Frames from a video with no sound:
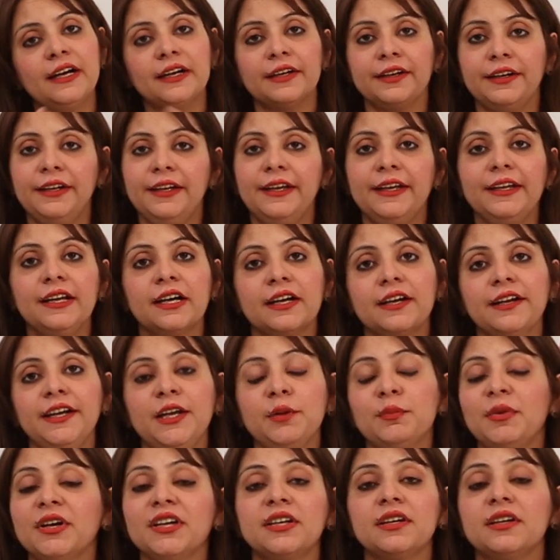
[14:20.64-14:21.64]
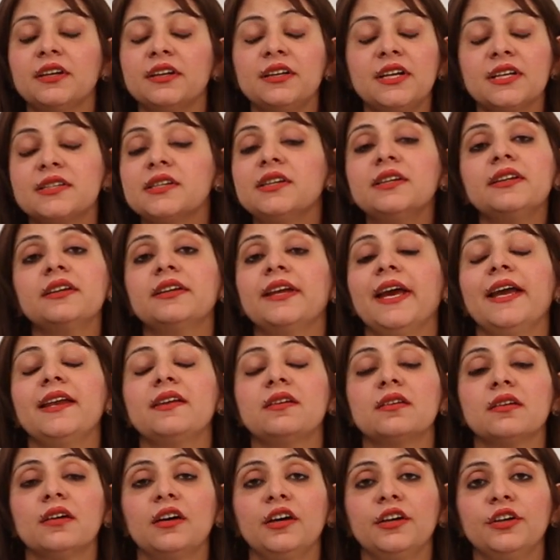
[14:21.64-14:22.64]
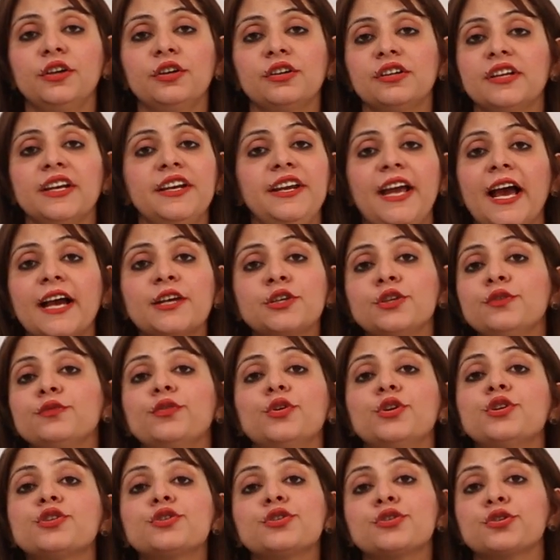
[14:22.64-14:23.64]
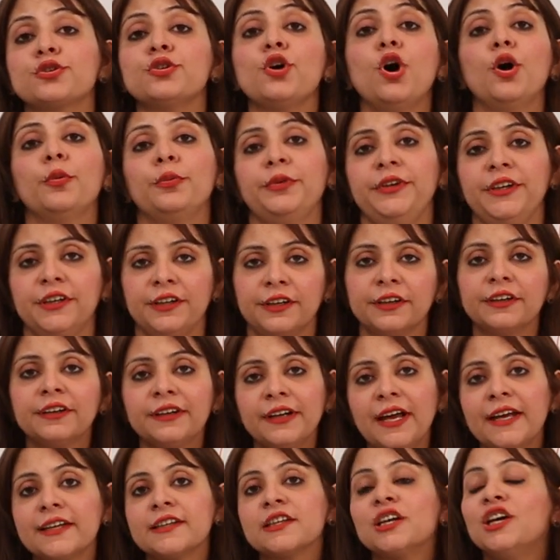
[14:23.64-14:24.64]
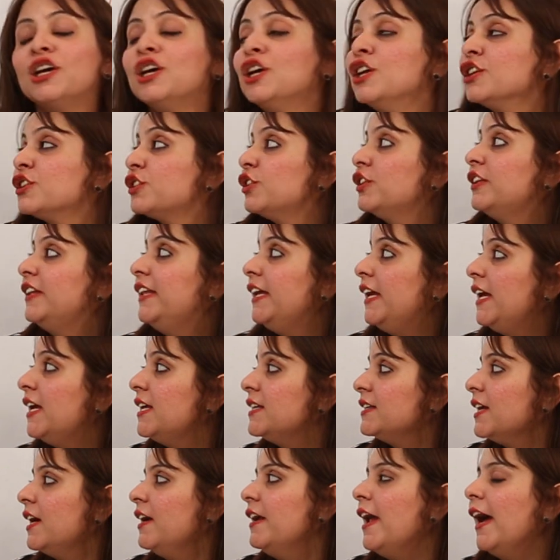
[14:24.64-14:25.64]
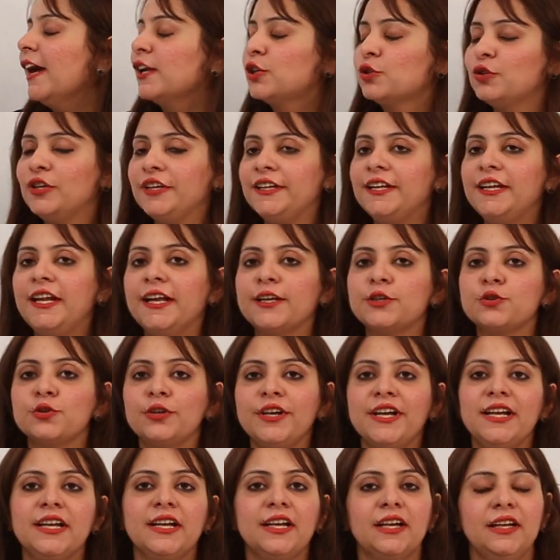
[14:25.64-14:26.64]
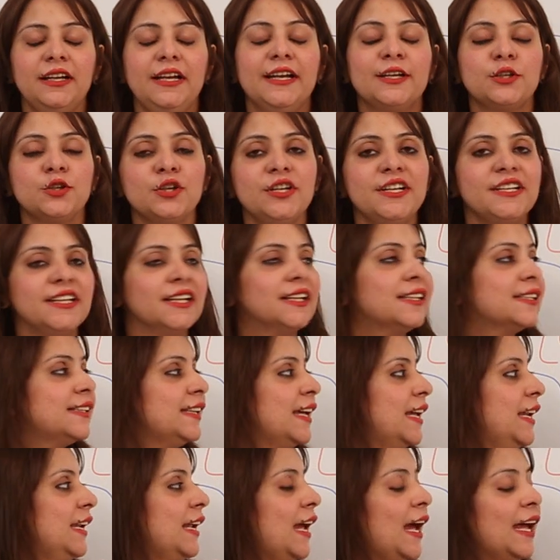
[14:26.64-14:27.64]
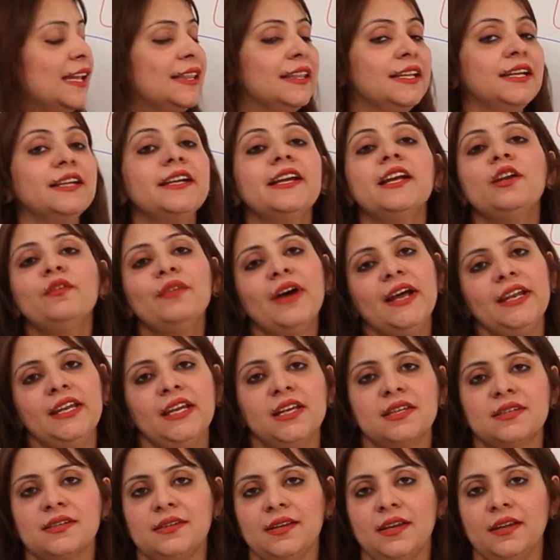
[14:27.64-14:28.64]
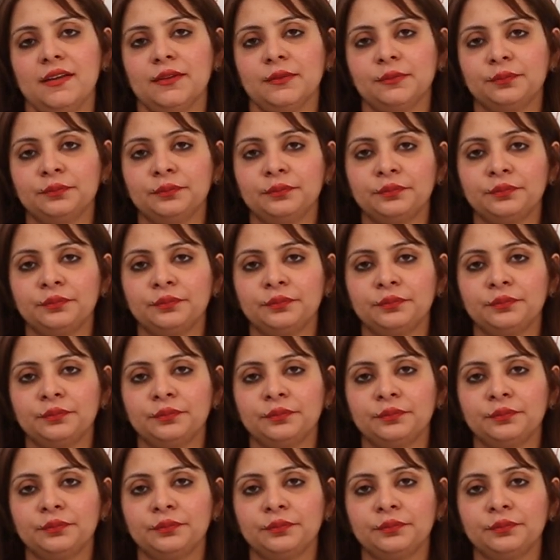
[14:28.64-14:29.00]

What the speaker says: and occurring, but doesn't get, the reaction won't stop here, right? So these are actually the electrolytic cell and the galvanic cell.